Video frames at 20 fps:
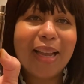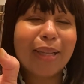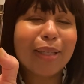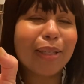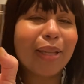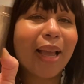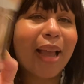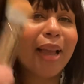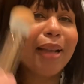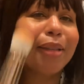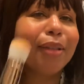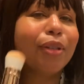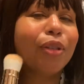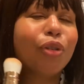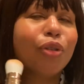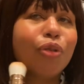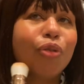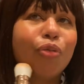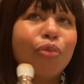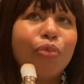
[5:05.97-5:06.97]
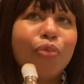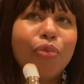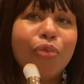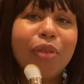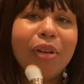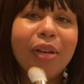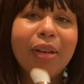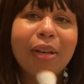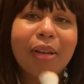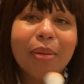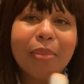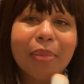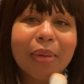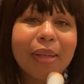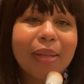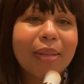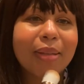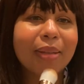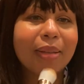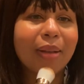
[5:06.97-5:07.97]
It's
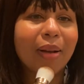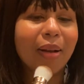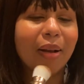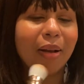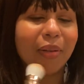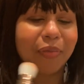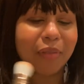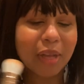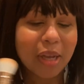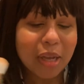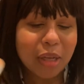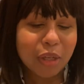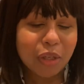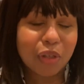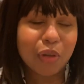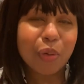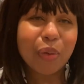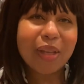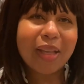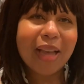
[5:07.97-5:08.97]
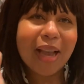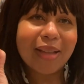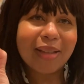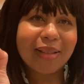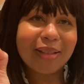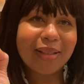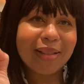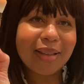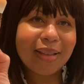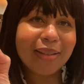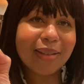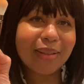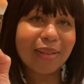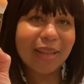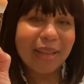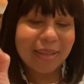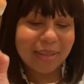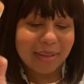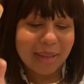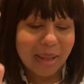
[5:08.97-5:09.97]
extremely soft. So yes, this
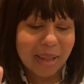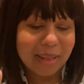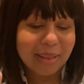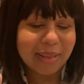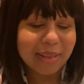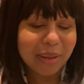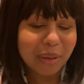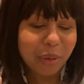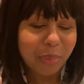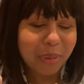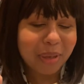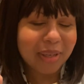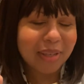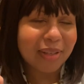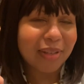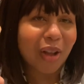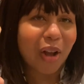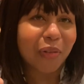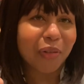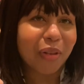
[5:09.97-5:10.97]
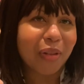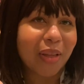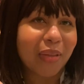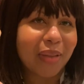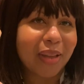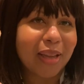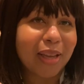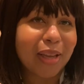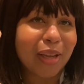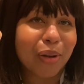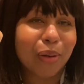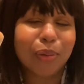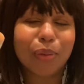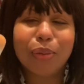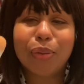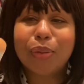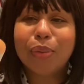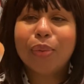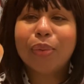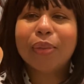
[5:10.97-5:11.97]
is a little bit softer than the Eco
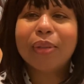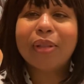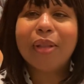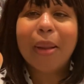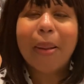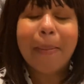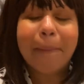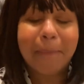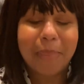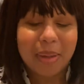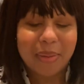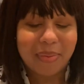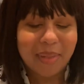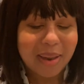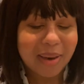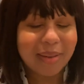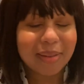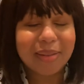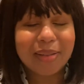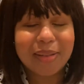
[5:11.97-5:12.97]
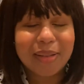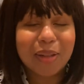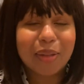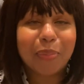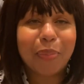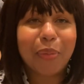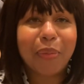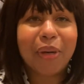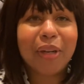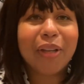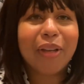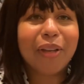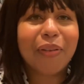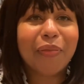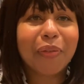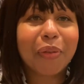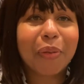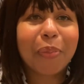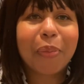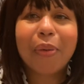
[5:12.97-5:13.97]
Tools, but that is still pretty good
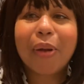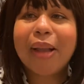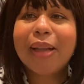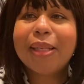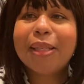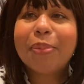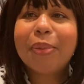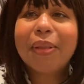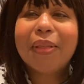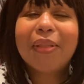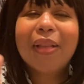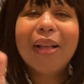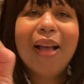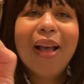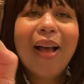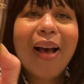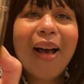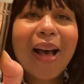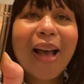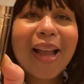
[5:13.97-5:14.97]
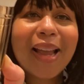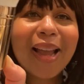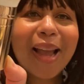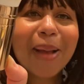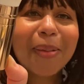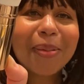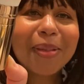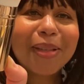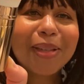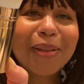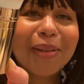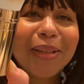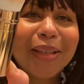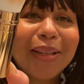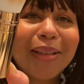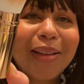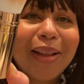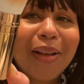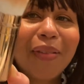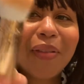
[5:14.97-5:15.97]
for the price. But I
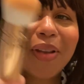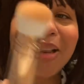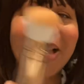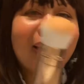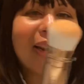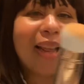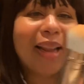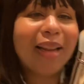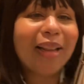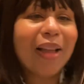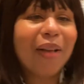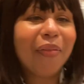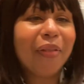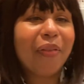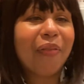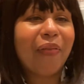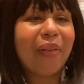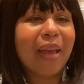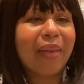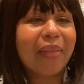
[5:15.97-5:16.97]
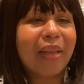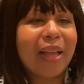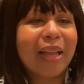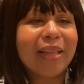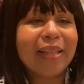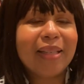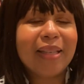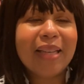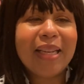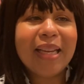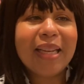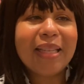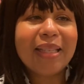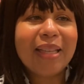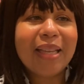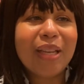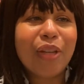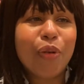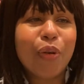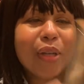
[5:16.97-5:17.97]
absolutely love it, and I love the fact that it's
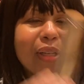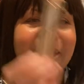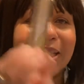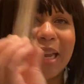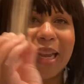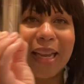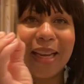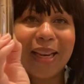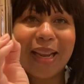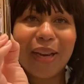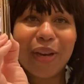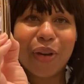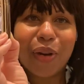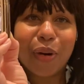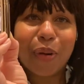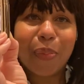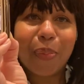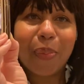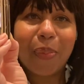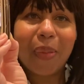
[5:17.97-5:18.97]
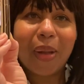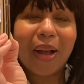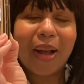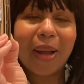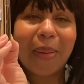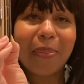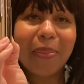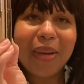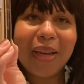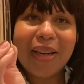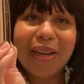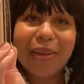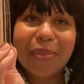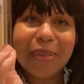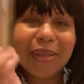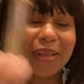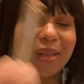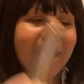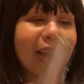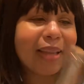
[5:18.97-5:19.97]
easy. You can take it in your
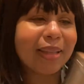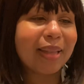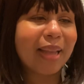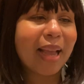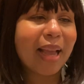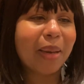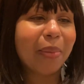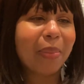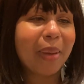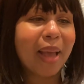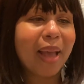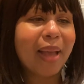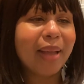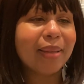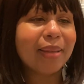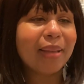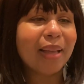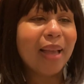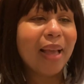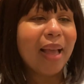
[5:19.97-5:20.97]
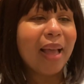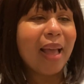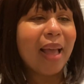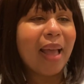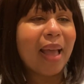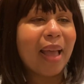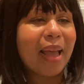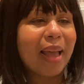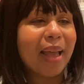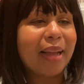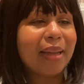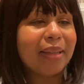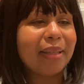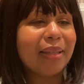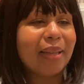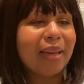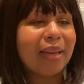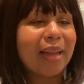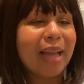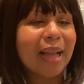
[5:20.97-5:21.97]
medium-sized handbags,
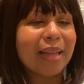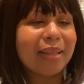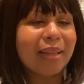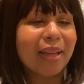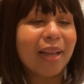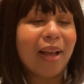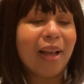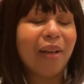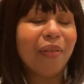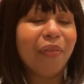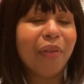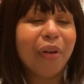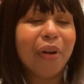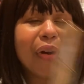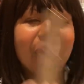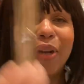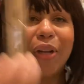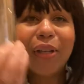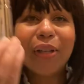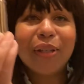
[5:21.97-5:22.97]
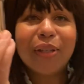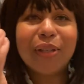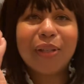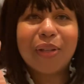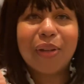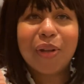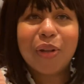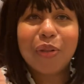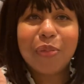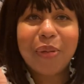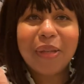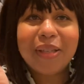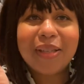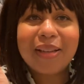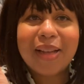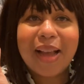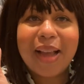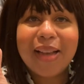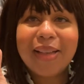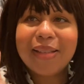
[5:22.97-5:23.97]
and it has a cover, so it'll be
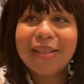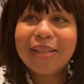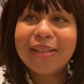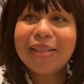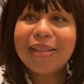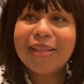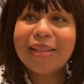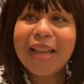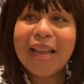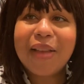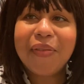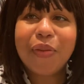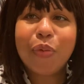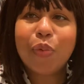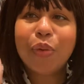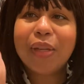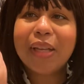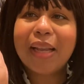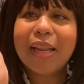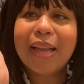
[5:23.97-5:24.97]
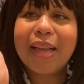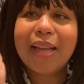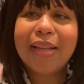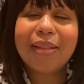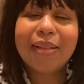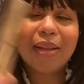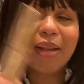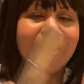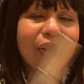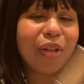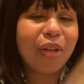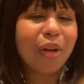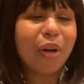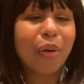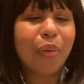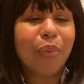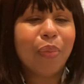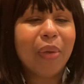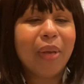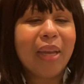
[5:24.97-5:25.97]
nice and safe. You won't get it,
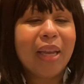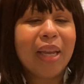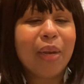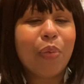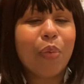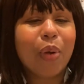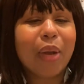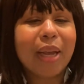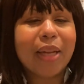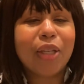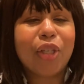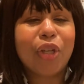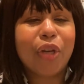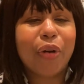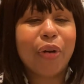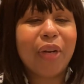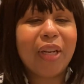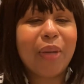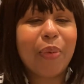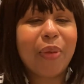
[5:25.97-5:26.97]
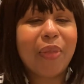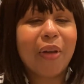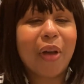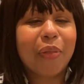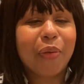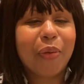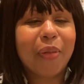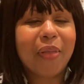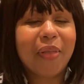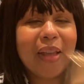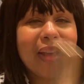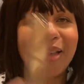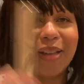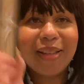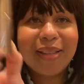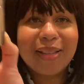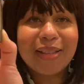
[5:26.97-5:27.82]
it won't get dirty with other things.